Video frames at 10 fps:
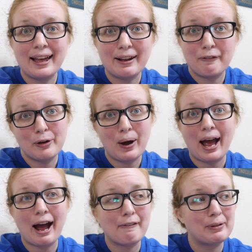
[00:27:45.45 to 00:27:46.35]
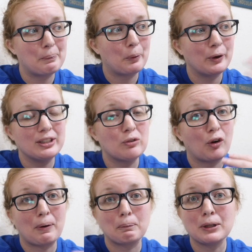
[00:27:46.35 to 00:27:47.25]
and if you have the points
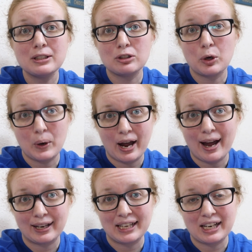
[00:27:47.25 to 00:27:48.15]
for it, please go ahead.